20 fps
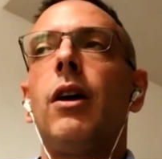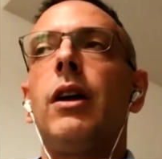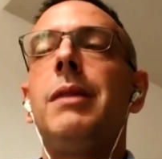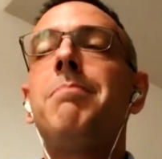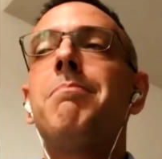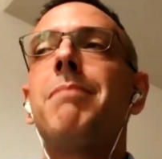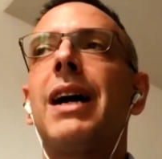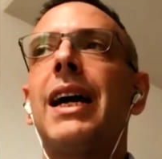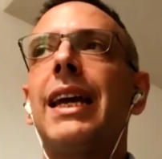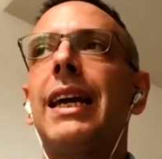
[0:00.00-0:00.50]

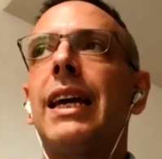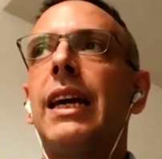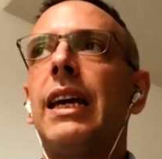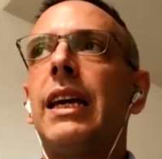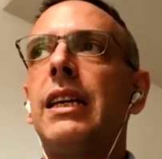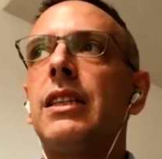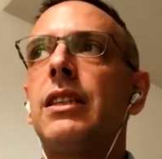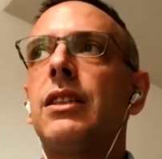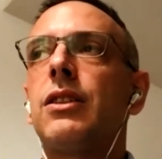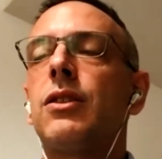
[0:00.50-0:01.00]
In my
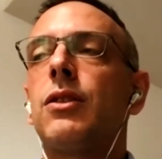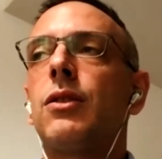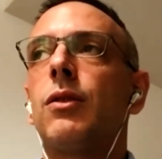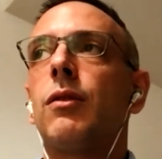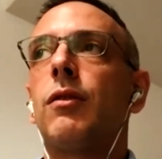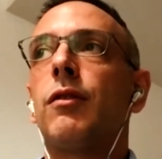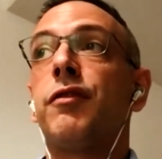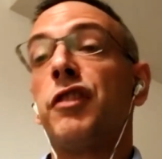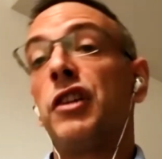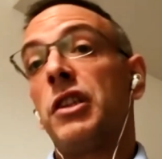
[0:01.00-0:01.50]
case,
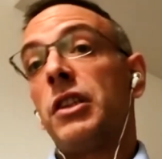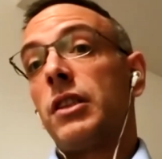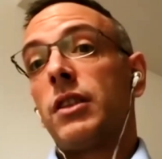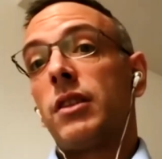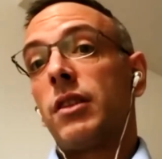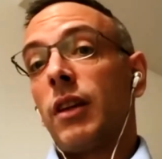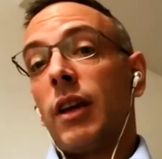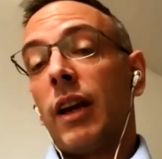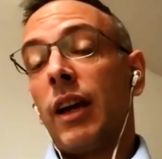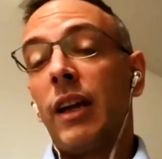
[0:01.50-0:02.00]
first,
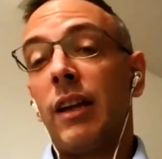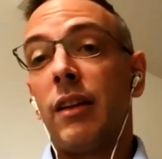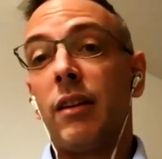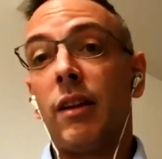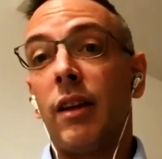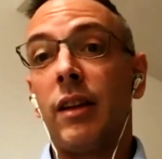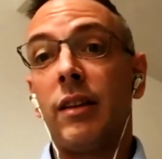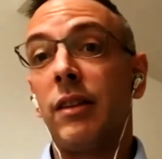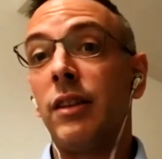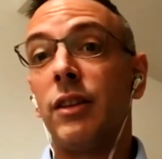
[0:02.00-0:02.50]

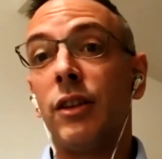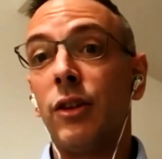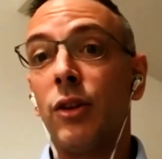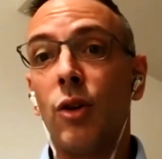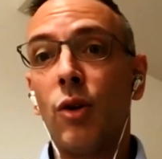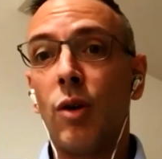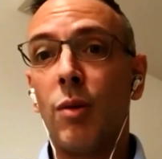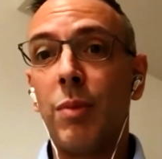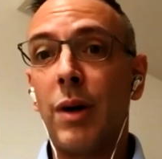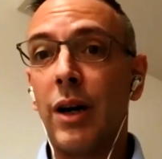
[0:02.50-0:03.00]
I didn't
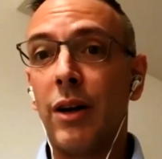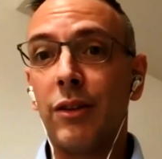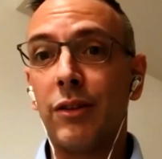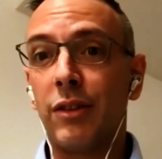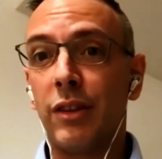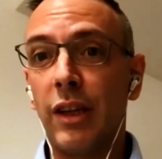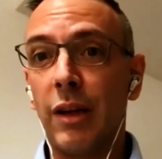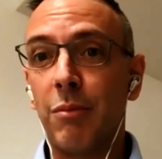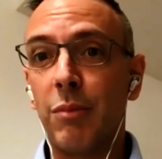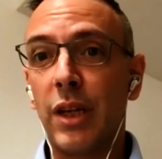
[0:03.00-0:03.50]
know
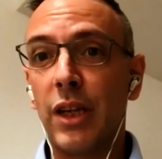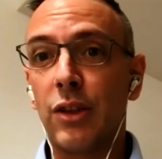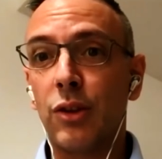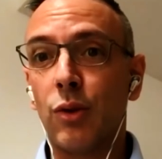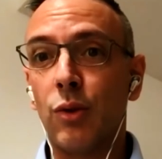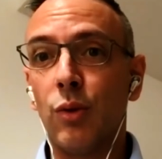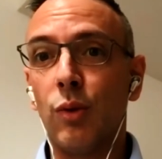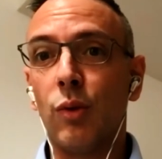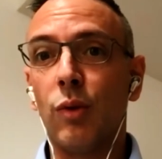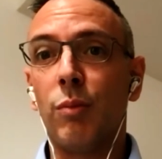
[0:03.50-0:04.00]
about the MBA
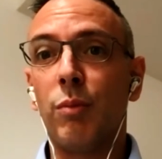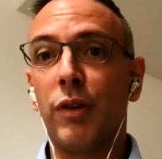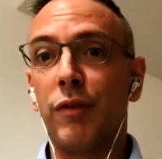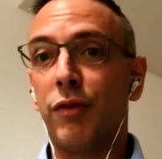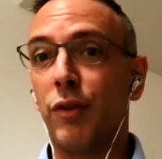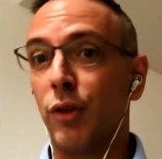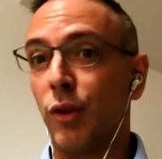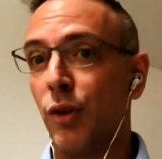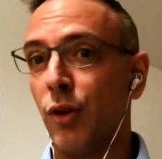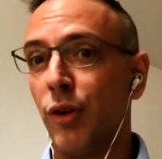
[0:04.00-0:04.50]
school
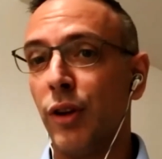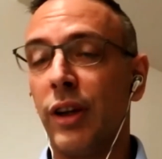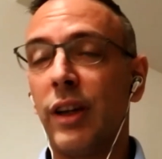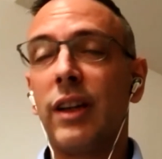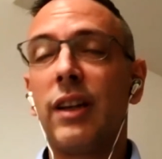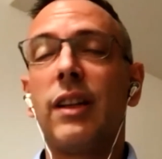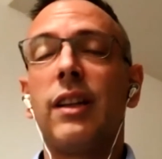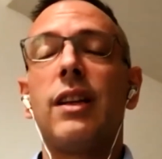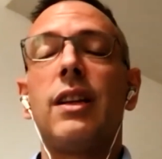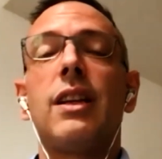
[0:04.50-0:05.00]
before
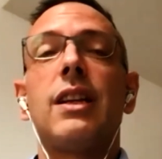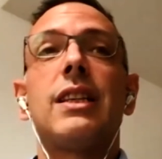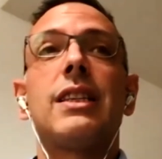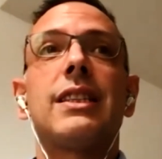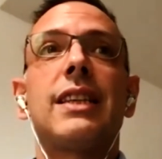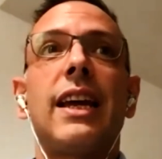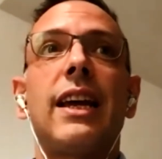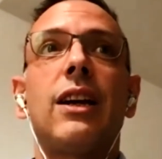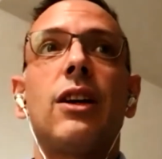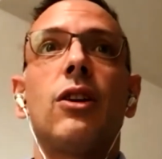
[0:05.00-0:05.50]
going.
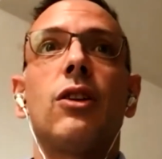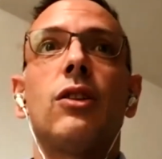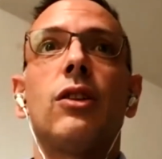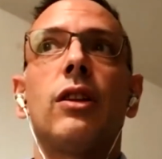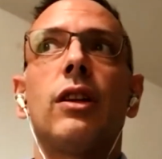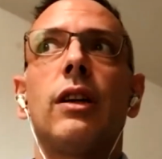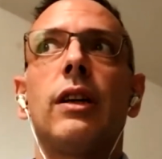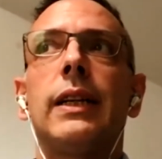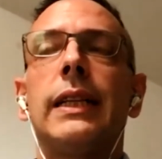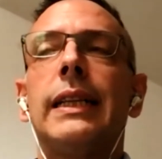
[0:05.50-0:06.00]

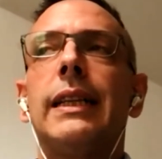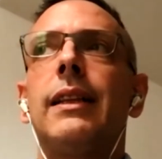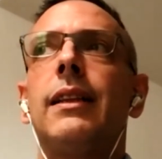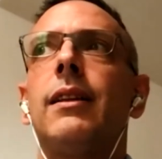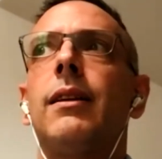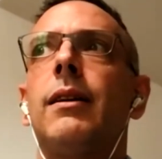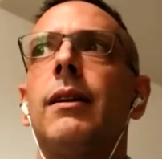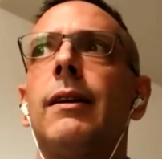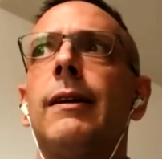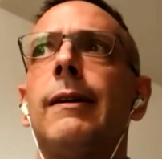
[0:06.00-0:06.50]
Second,
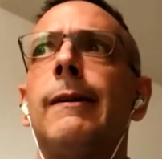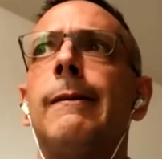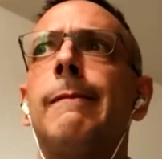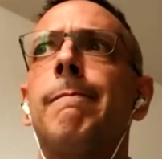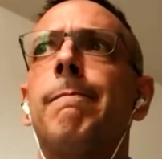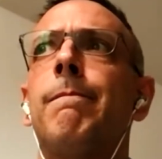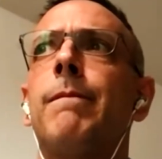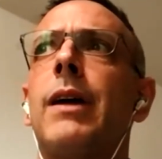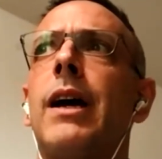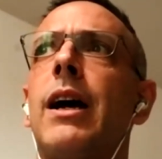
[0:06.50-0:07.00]

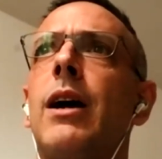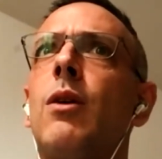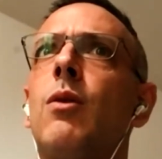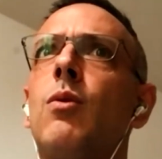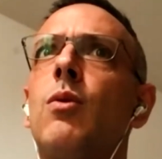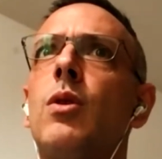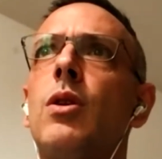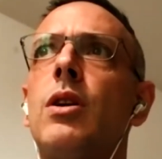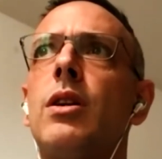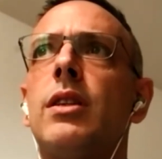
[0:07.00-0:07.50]
I
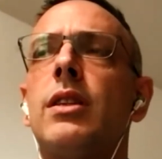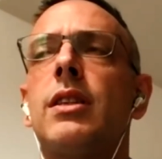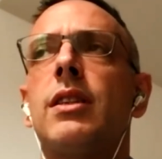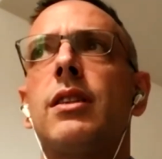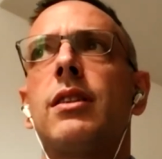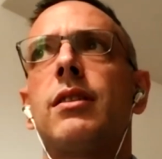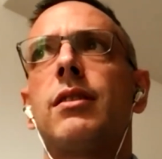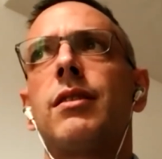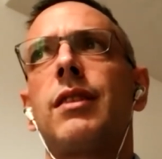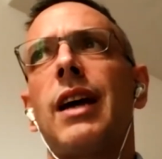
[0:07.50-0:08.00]

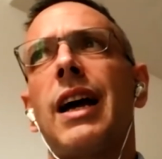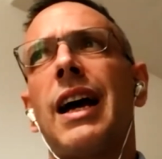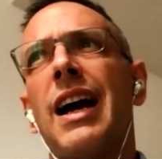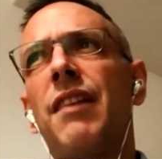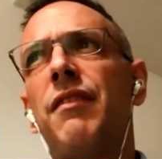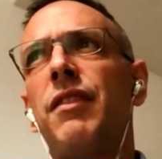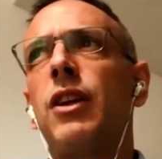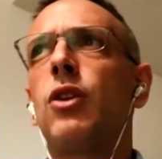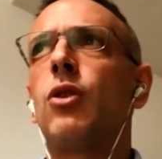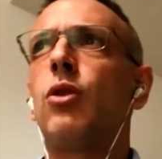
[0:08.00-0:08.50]
was
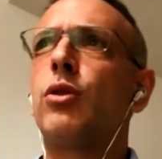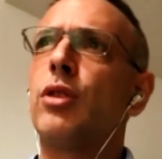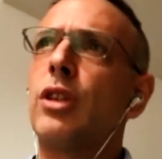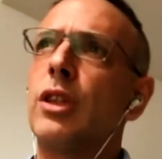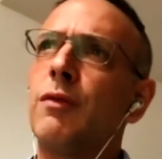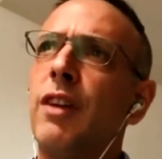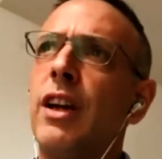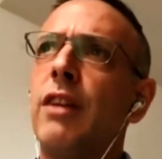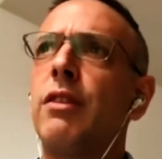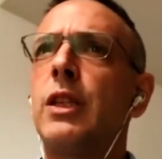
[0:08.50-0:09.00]
having also
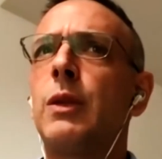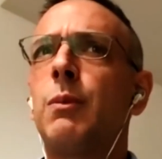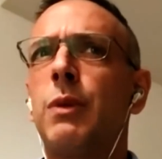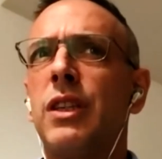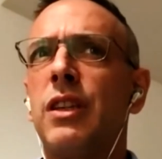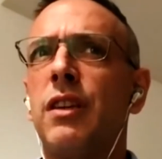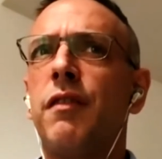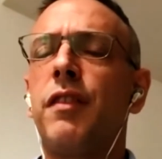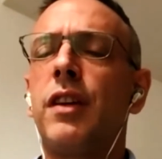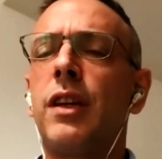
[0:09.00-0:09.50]
a very
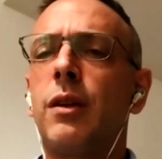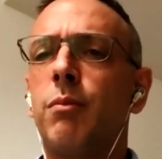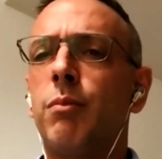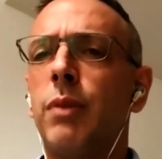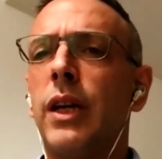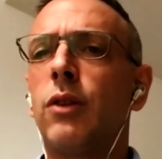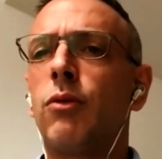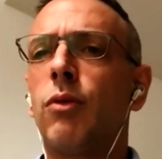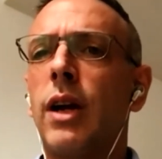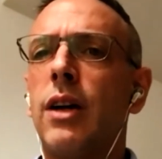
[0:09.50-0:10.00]
specific
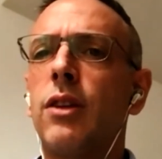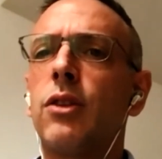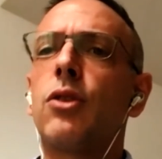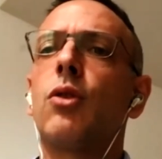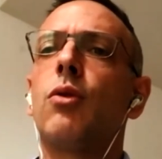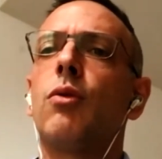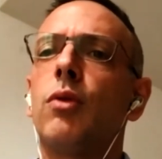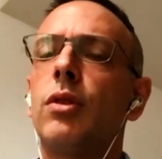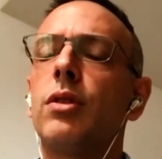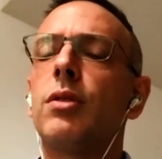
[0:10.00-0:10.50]
background.
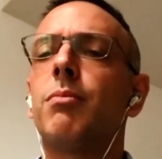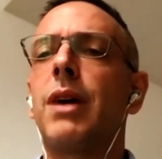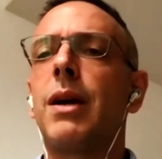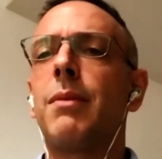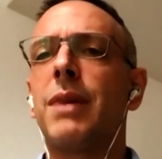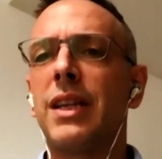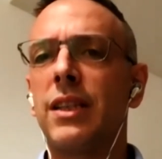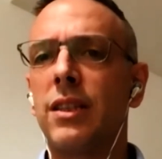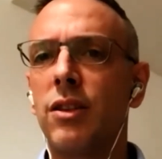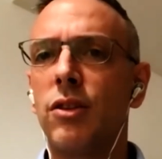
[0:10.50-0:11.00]
So it was my
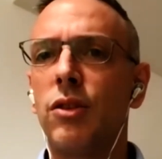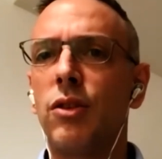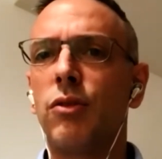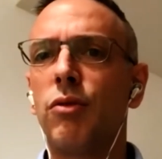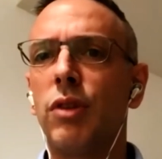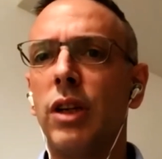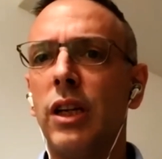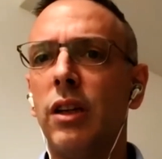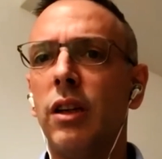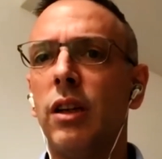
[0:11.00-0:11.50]
master's
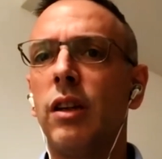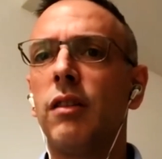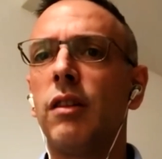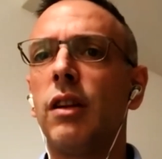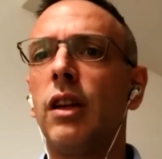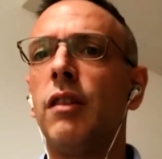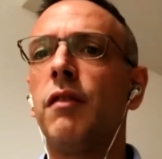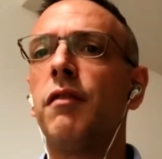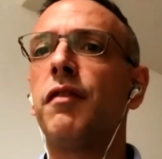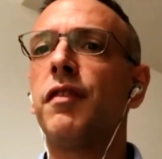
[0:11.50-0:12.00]

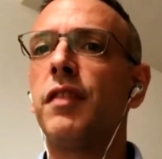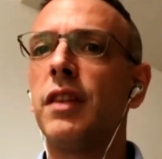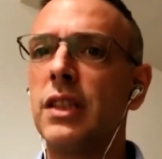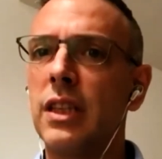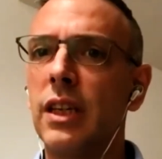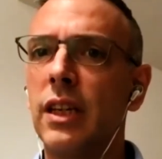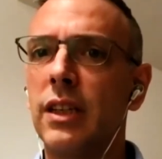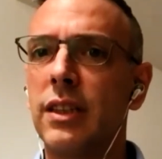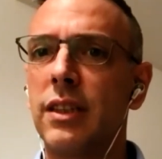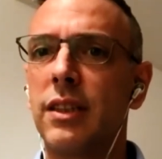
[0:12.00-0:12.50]
degree in
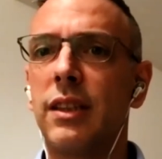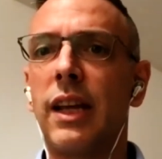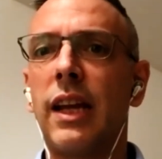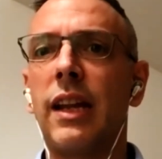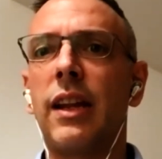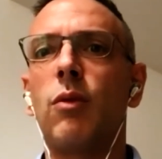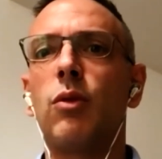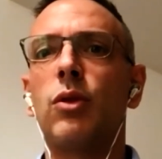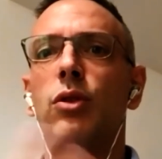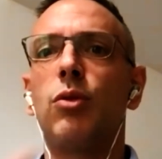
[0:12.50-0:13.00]
physics.
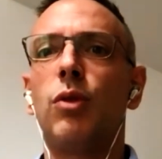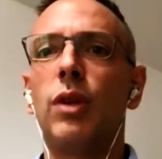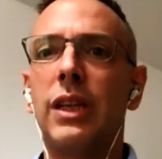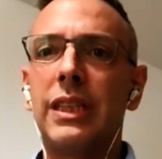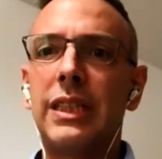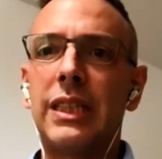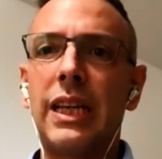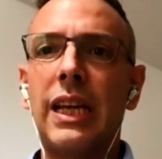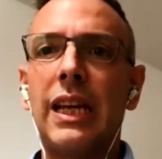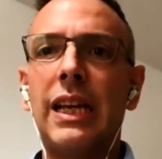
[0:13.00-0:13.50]
Then I was
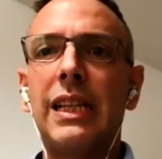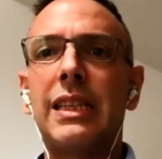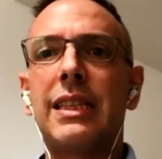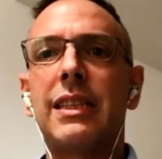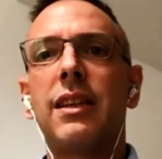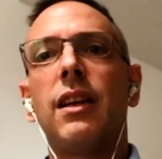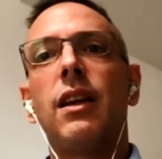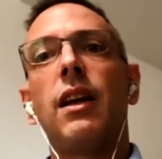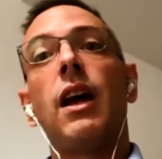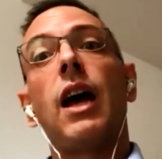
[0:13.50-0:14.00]
doing sales.